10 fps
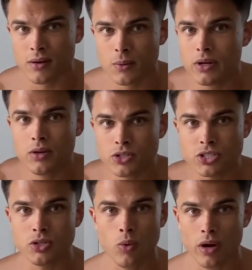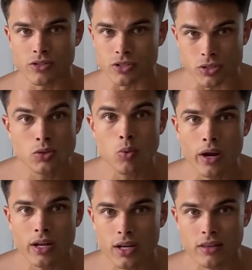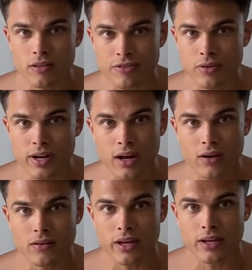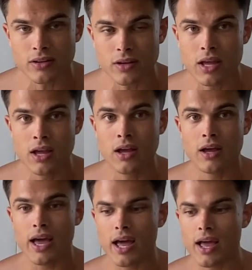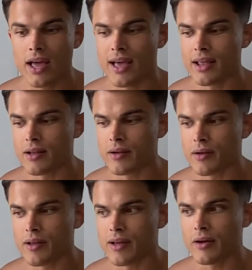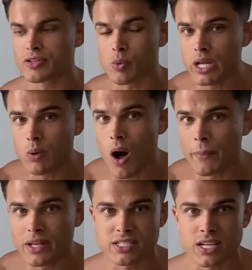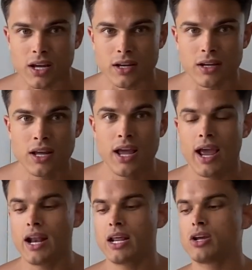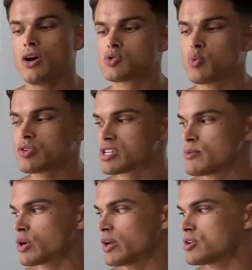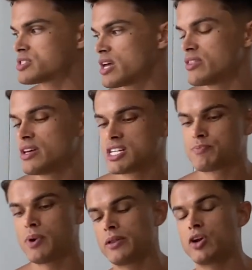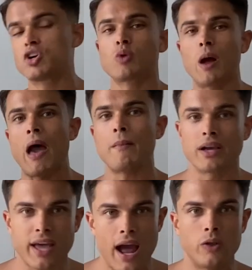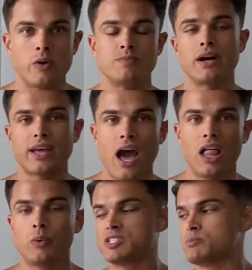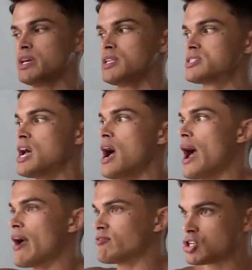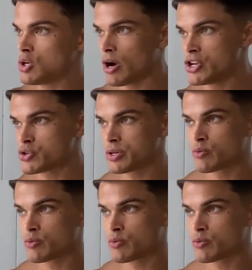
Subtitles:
do you want to cut the food out? Like, I was like, what do you want me to say? And he goes, well, some trainers say this, but here's where I'm at my calories. My calories means I have 200